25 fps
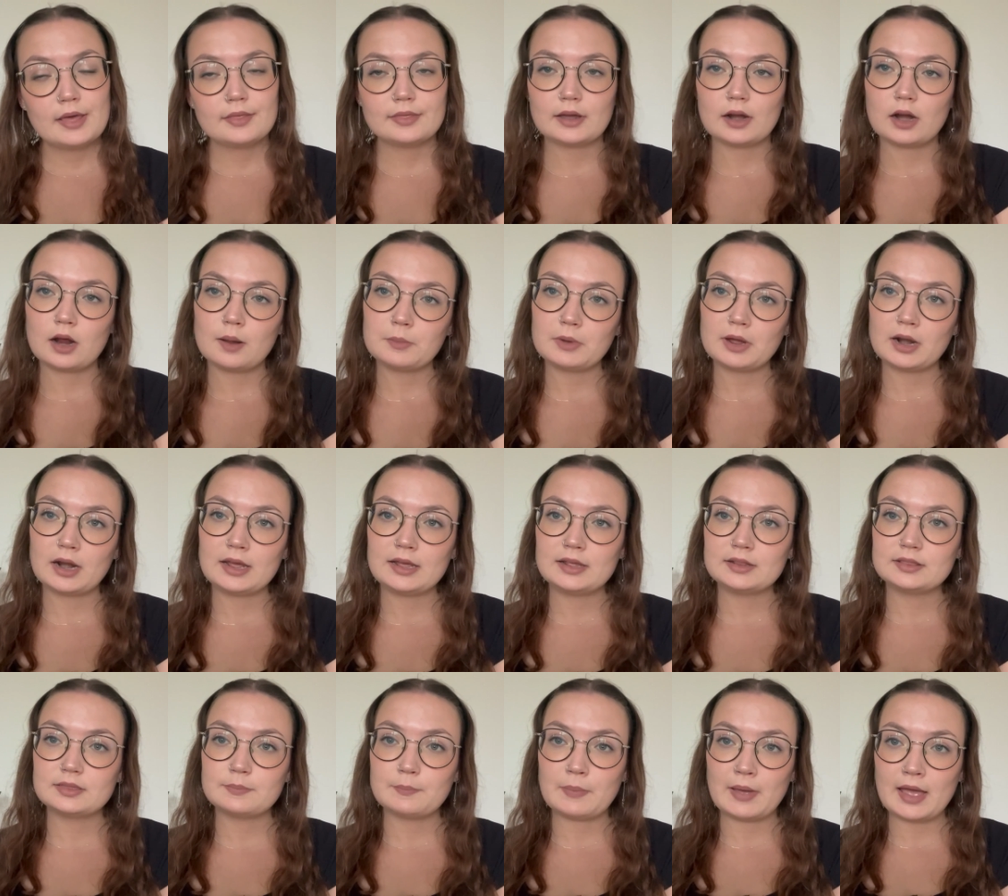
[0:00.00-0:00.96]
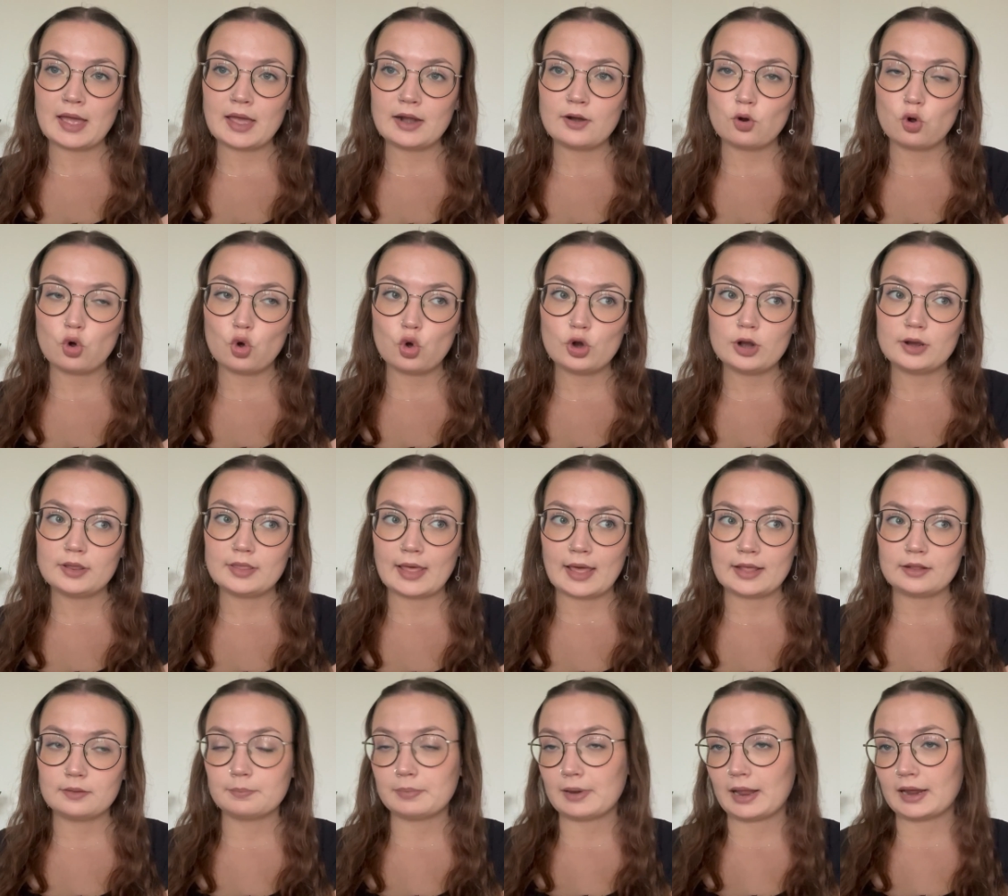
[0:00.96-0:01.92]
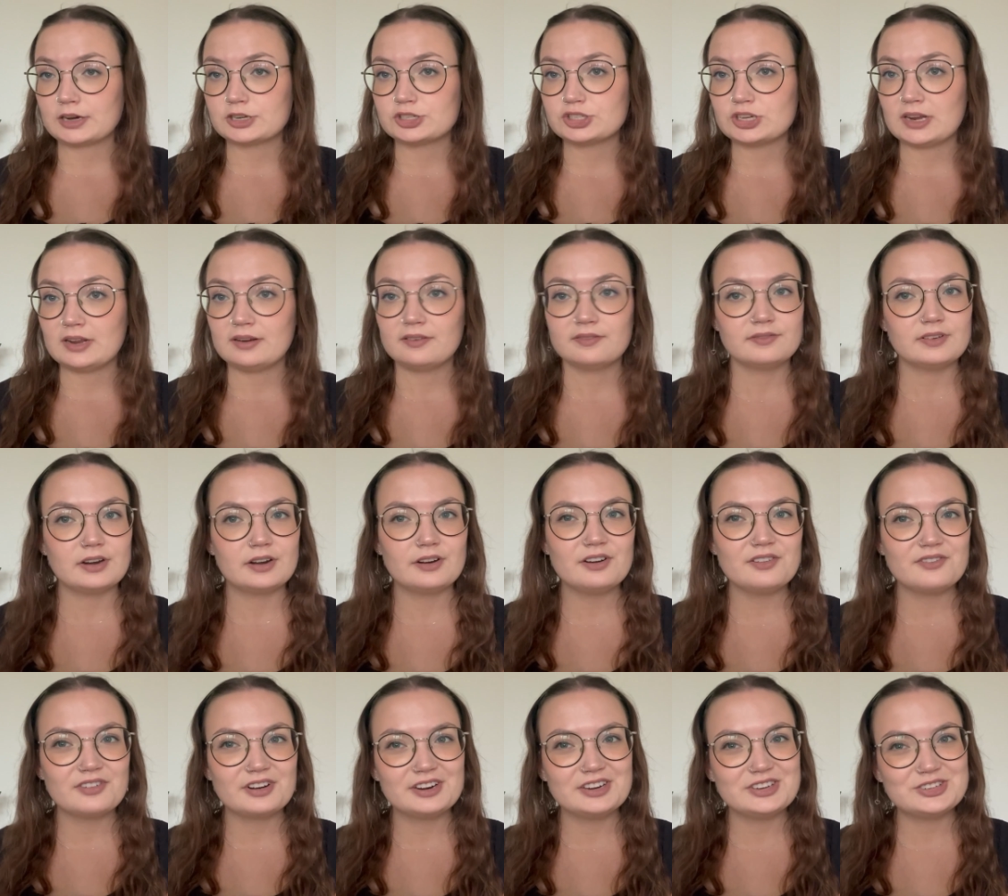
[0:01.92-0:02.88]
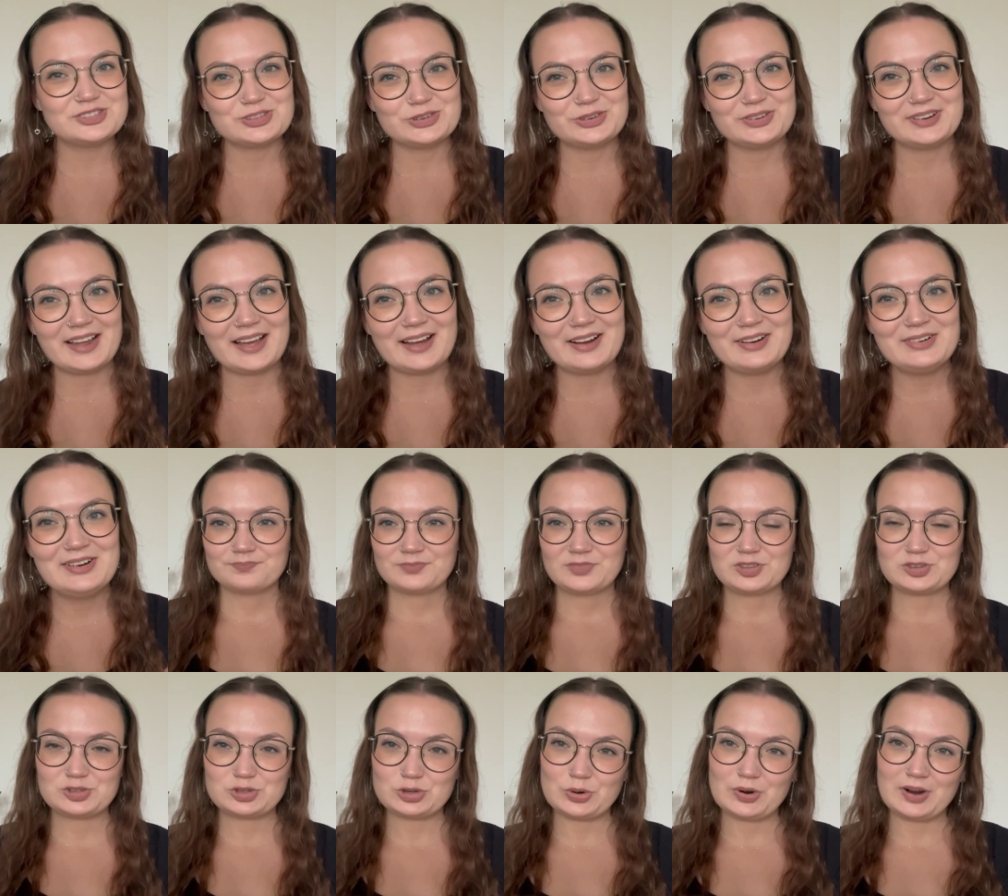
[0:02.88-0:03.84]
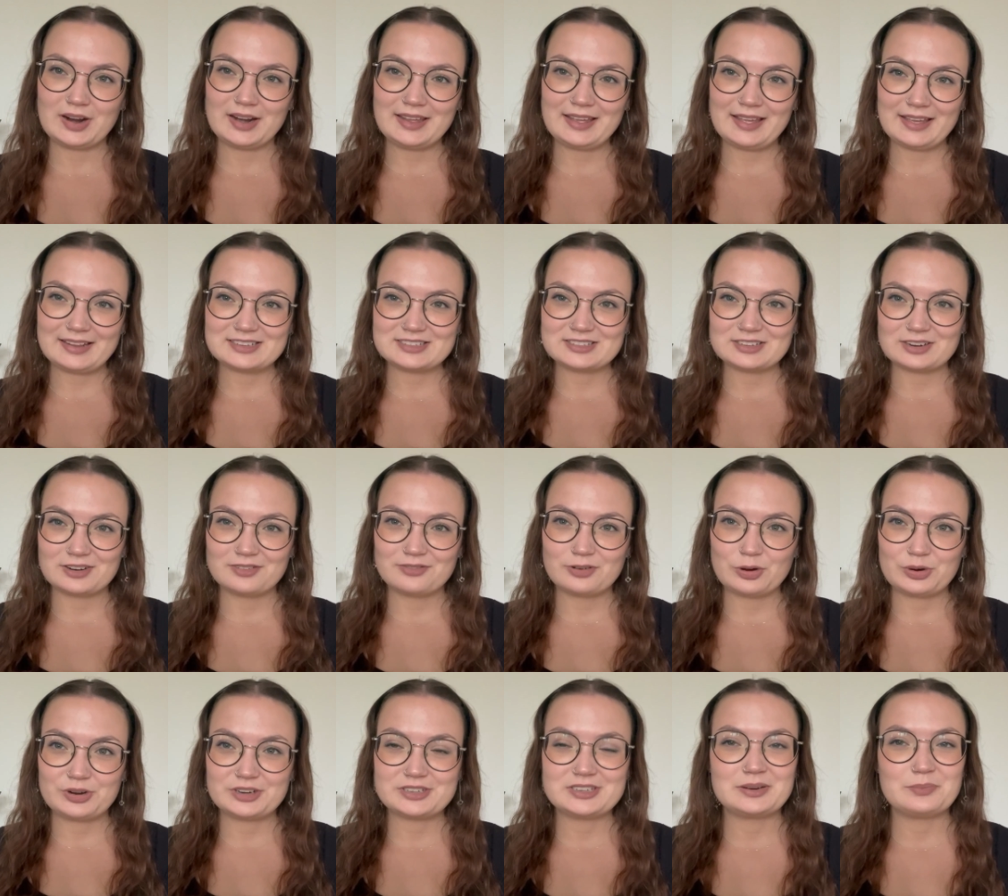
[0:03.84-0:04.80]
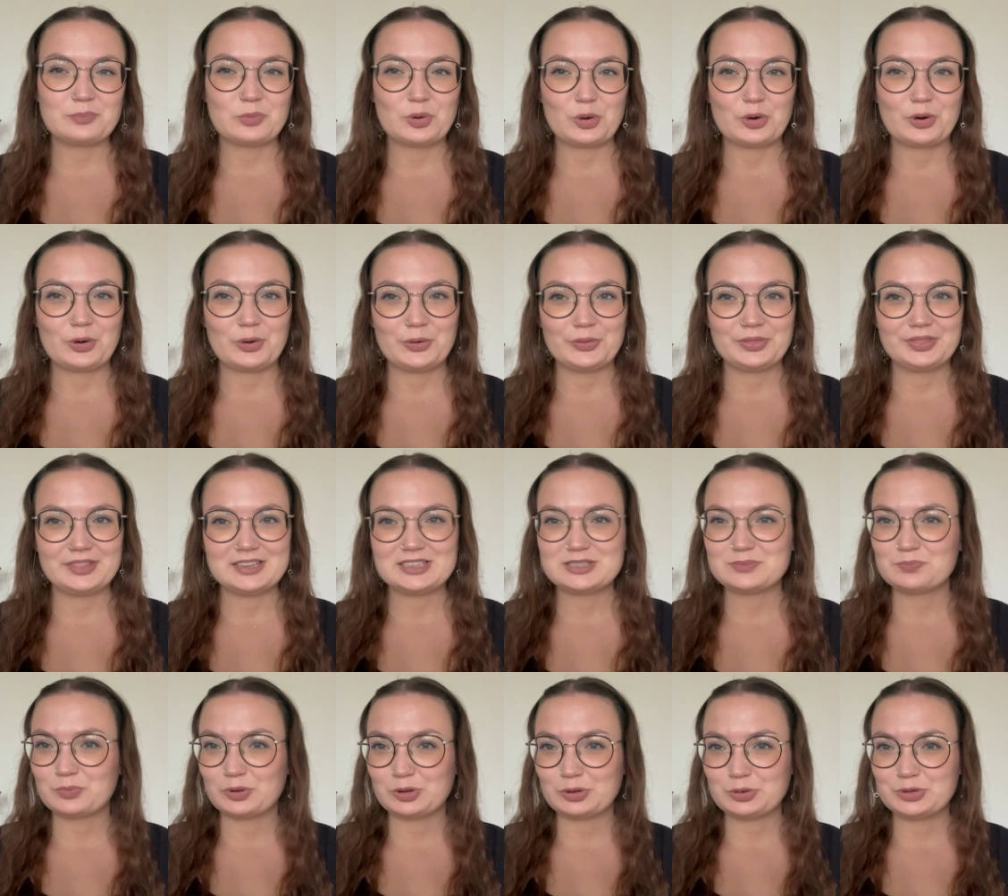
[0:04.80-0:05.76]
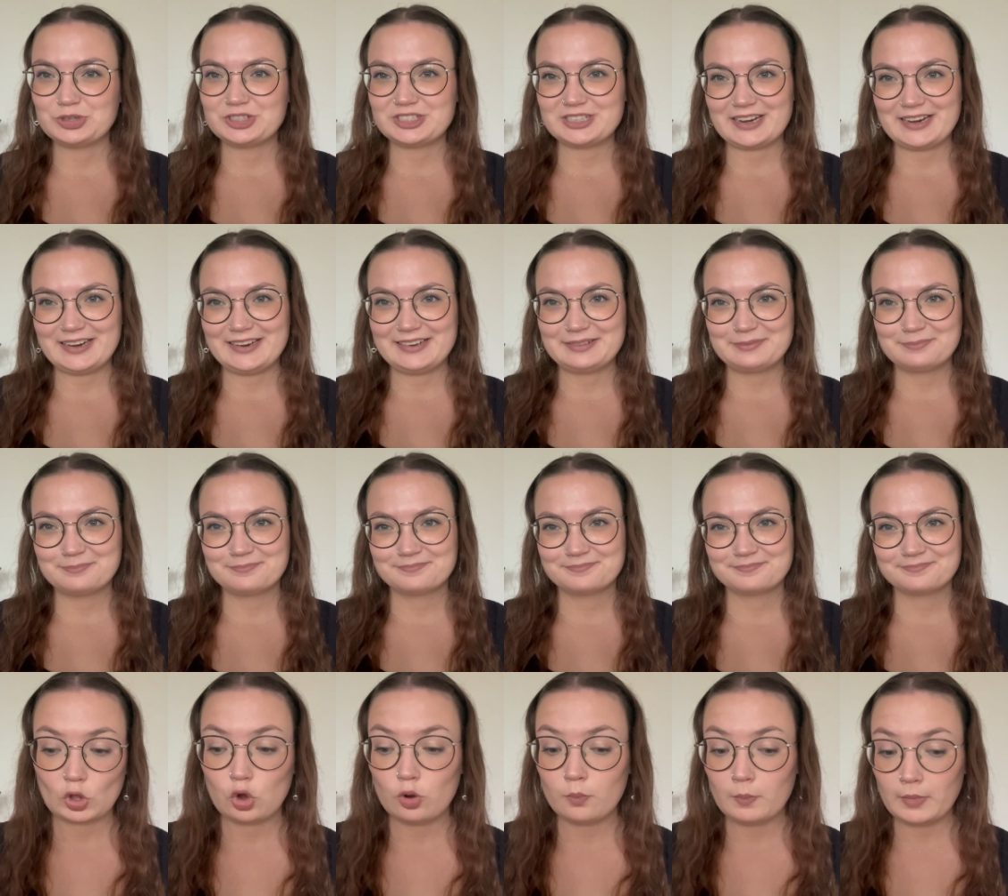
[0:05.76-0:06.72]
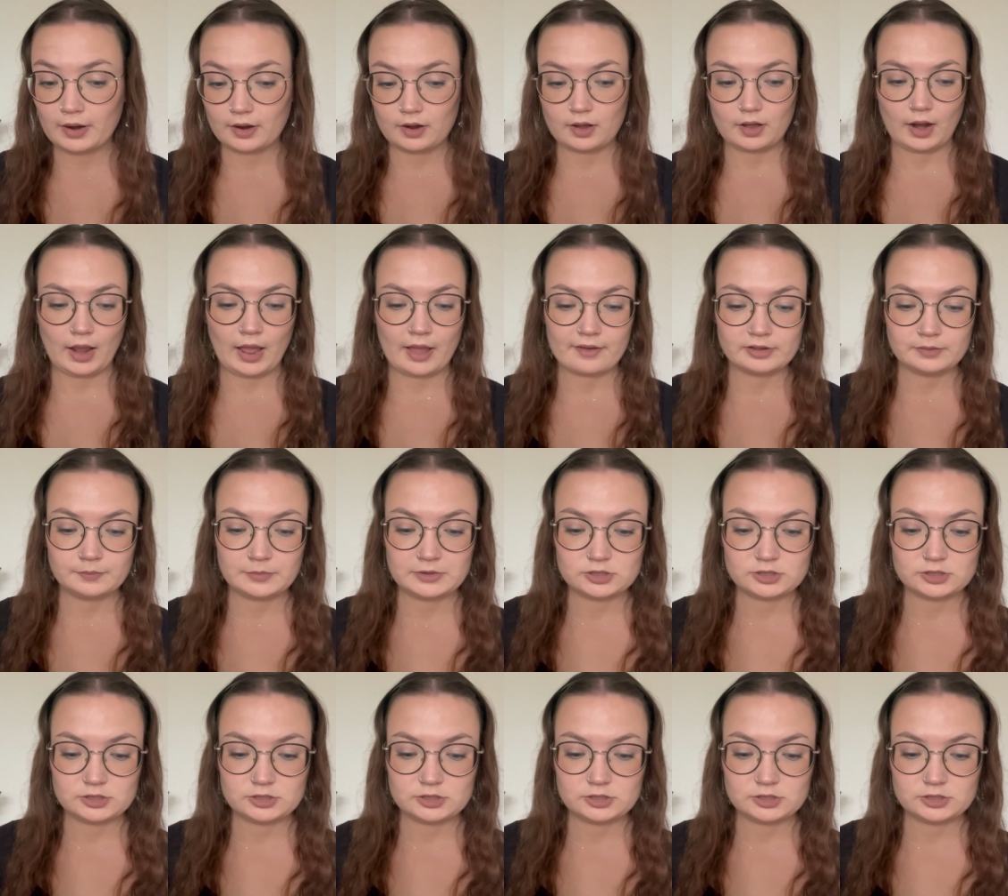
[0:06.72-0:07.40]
that I'm gonna hit pan on that black shade very soon now, so I can start focusing more on this blue shade. Oh my god, I haven't been